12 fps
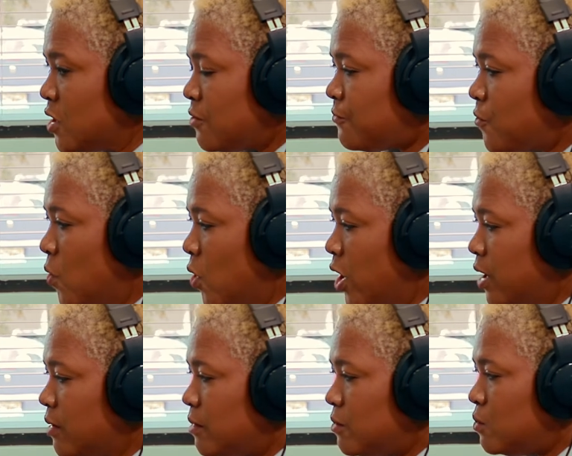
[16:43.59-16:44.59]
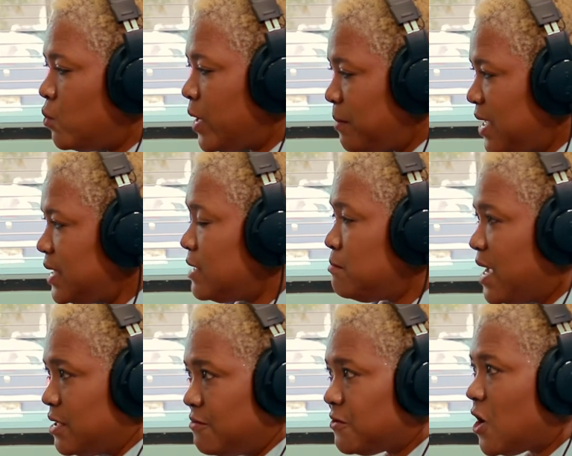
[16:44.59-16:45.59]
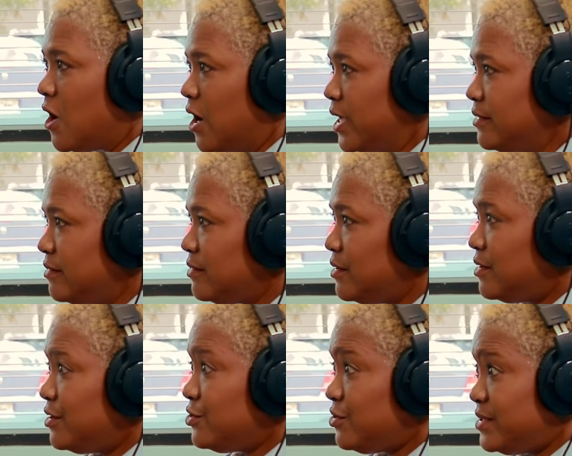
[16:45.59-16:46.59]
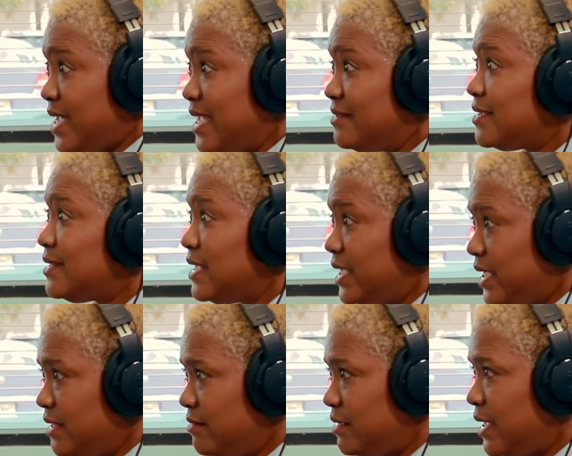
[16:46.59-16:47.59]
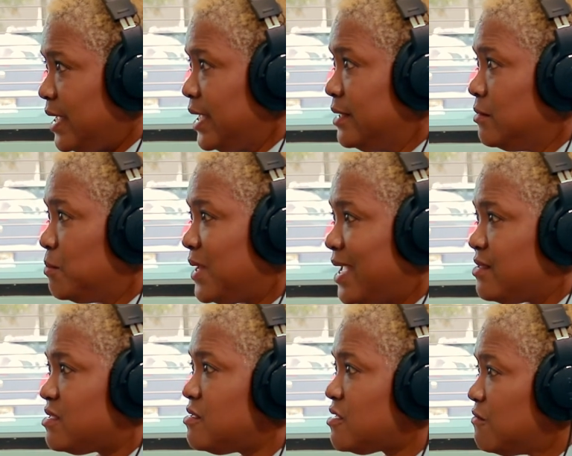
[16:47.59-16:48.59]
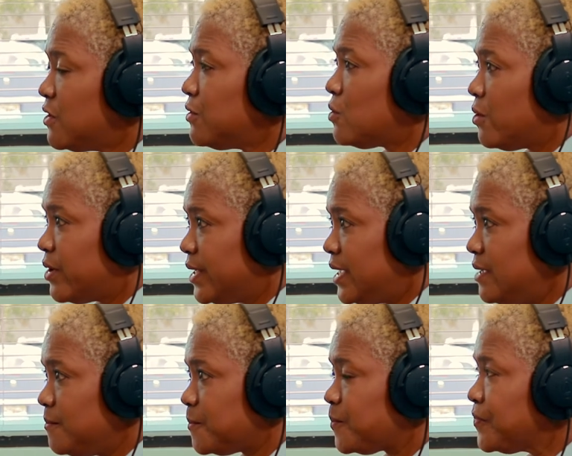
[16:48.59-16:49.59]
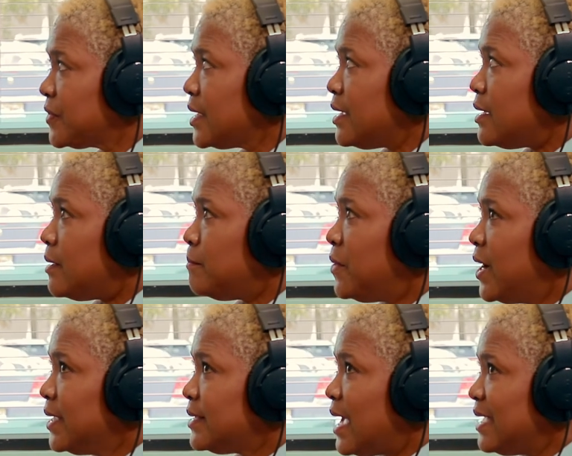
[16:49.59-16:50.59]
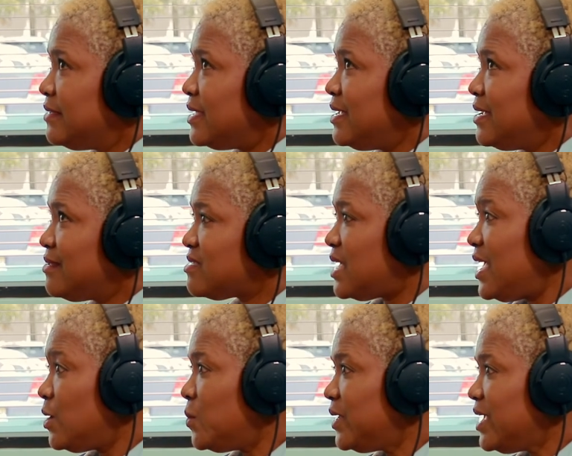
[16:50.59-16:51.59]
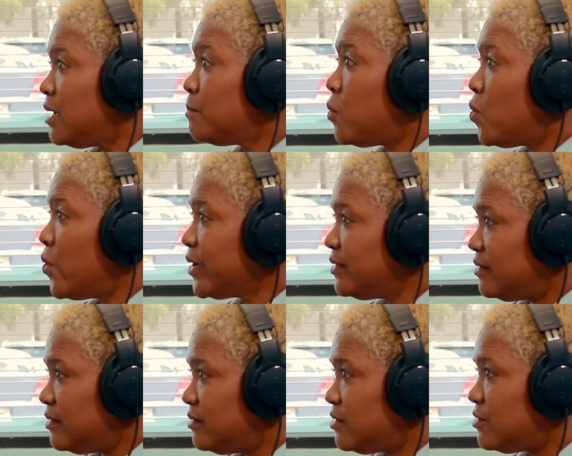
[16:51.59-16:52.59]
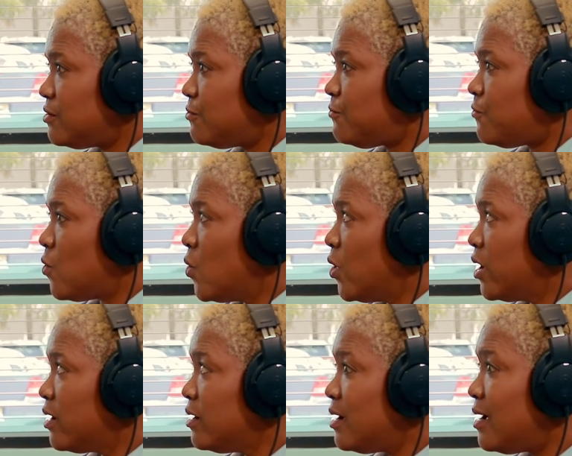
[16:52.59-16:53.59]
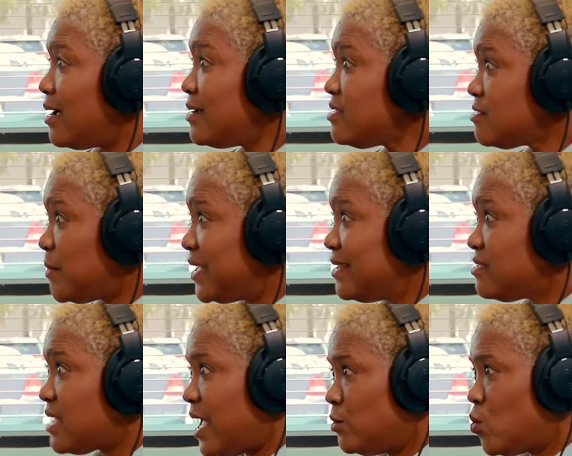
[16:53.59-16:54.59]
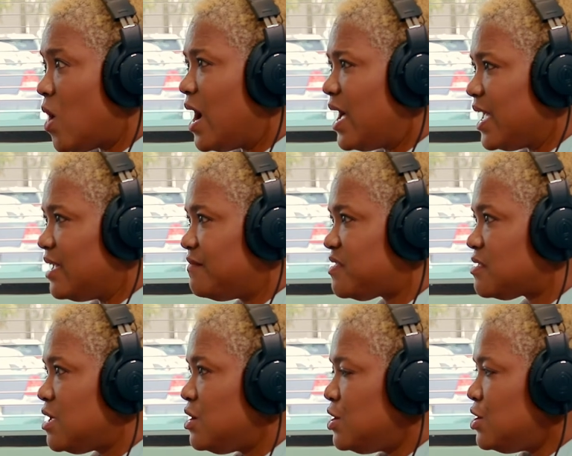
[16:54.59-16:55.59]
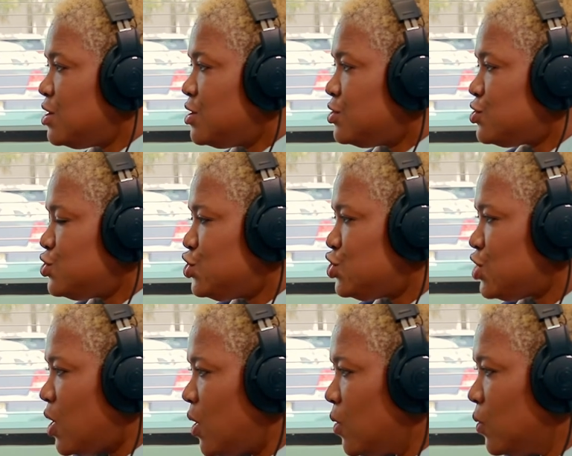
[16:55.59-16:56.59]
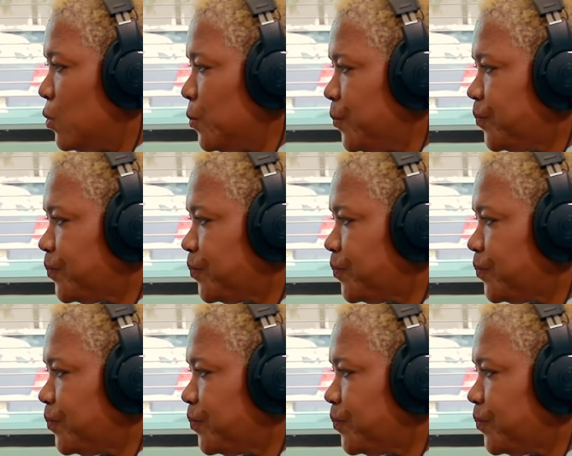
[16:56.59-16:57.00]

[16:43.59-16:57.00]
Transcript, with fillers: for women and men of God to take the lead in places of authority. But I think it's equally important for husbands and wives to show